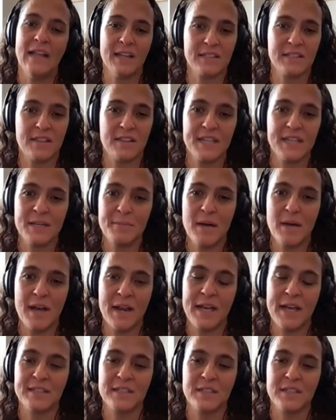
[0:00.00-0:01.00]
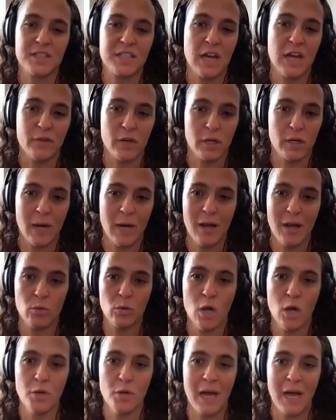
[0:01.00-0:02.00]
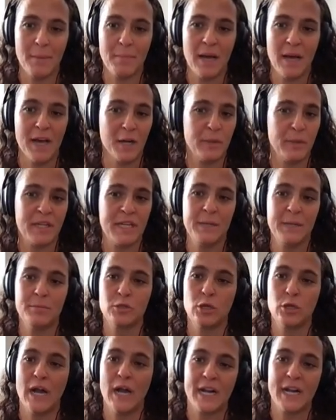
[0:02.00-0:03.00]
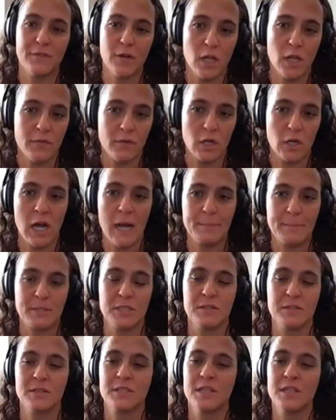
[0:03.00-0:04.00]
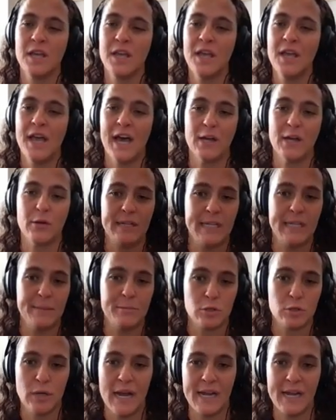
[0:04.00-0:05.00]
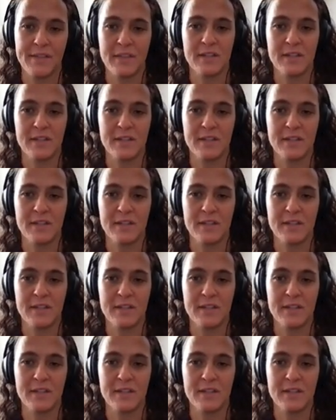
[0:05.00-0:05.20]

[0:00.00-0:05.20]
like to think about it as a discovery roadmap. How do we keep track of all of our options? How do we keep track of the